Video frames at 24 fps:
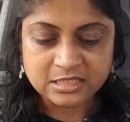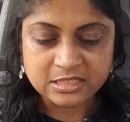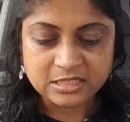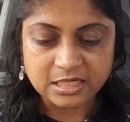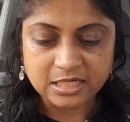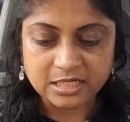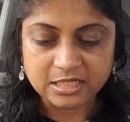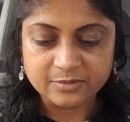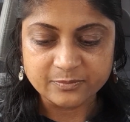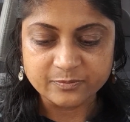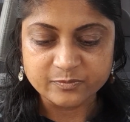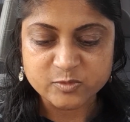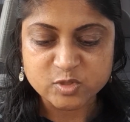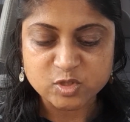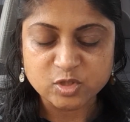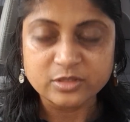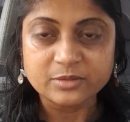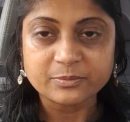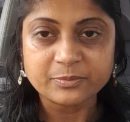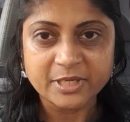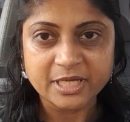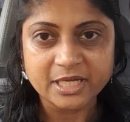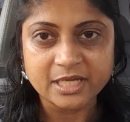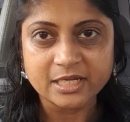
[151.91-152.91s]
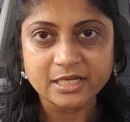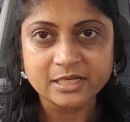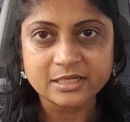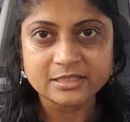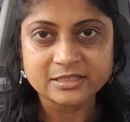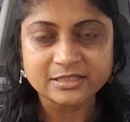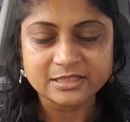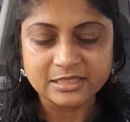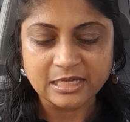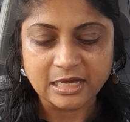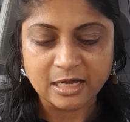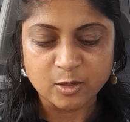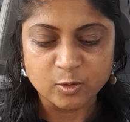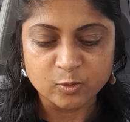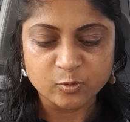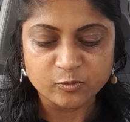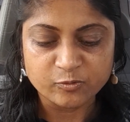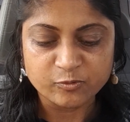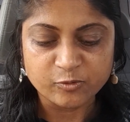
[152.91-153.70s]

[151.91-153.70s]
So the pay out